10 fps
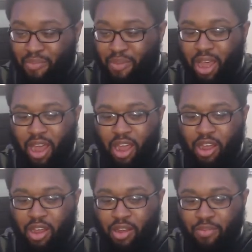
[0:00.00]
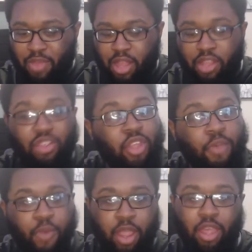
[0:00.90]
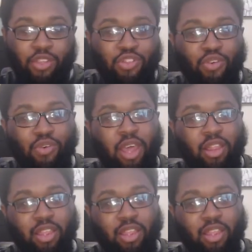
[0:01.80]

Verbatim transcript: But um, yeah, let's just get right into it,